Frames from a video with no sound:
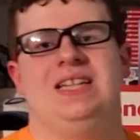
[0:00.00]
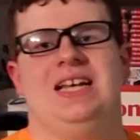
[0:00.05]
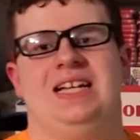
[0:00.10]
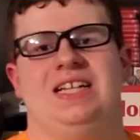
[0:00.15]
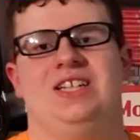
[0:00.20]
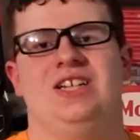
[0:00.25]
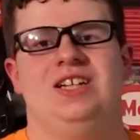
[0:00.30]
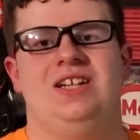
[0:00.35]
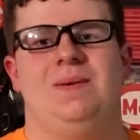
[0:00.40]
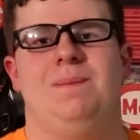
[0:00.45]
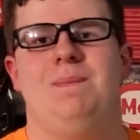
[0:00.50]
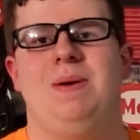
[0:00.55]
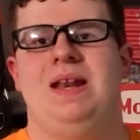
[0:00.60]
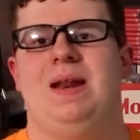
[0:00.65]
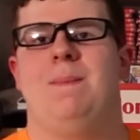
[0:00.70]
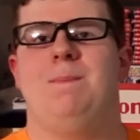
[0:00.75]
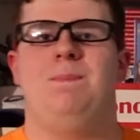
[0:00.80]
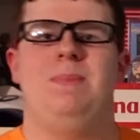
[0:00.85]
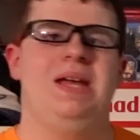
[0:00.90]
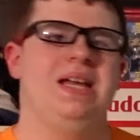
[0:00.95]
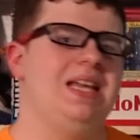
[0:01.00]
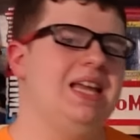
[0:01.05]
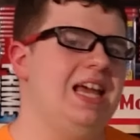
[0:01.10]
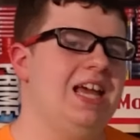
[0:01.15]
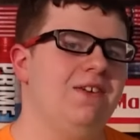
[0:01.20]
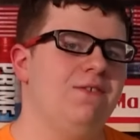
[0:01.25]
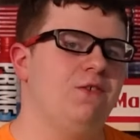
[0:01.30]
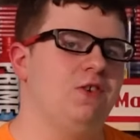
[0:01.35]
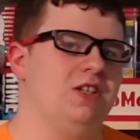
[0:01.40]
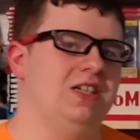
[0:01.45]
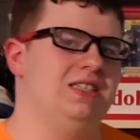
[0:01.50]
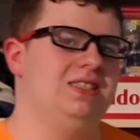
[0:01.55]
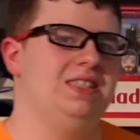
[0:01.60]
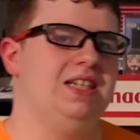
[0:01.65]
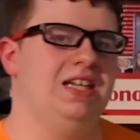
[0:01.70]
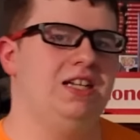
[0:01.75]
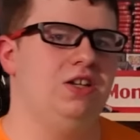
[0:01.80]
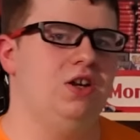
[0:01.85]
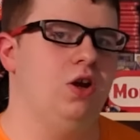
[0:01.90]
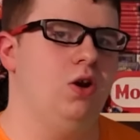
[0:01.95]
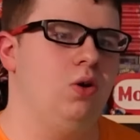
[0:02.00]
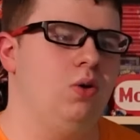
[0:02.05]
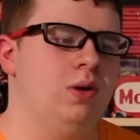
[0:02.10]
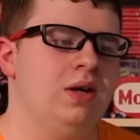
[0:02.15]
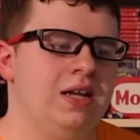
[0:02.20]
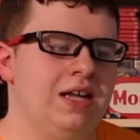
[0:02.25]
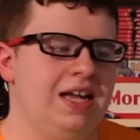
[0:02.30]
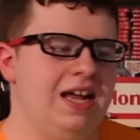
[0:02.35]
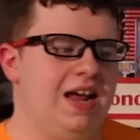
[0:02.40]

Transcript: that could have been a big hit for Nintendo